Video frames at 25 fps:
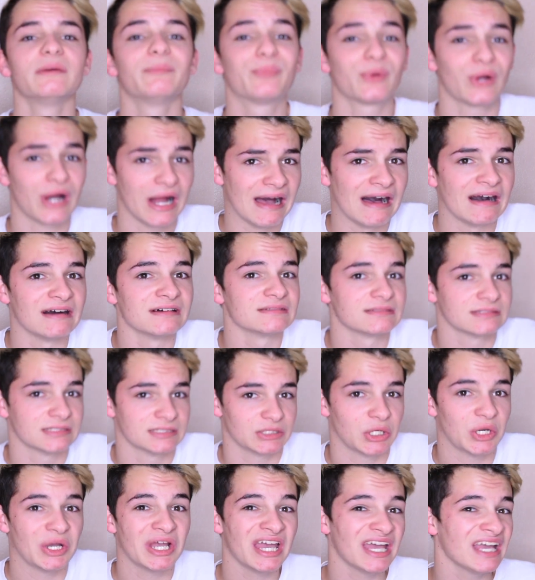brows,
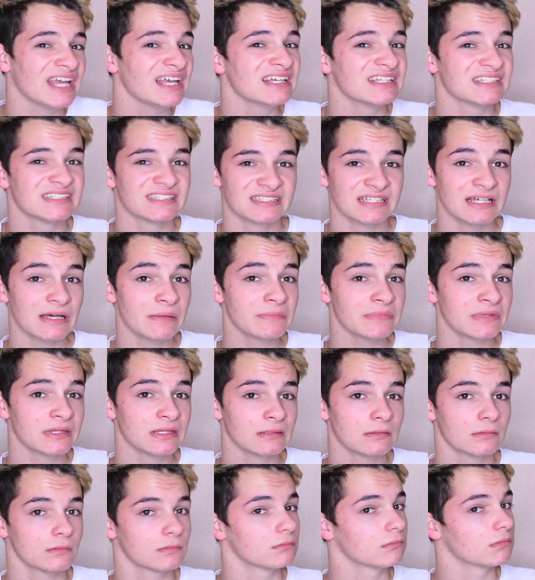okay? It's
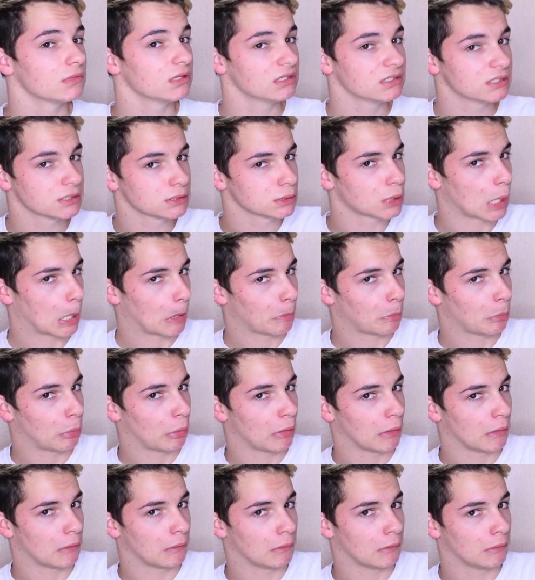something. It's
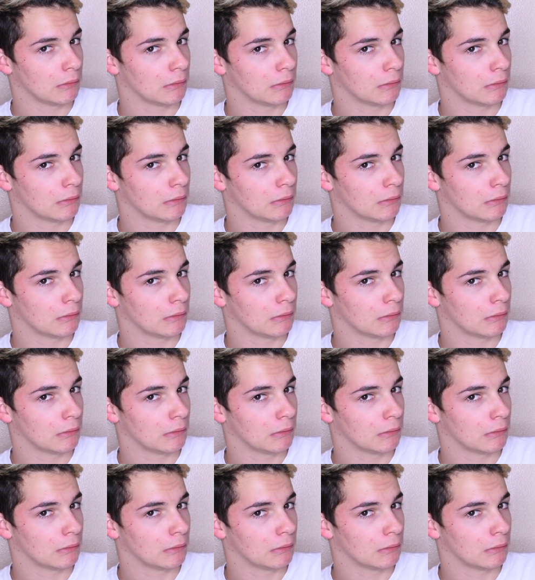something.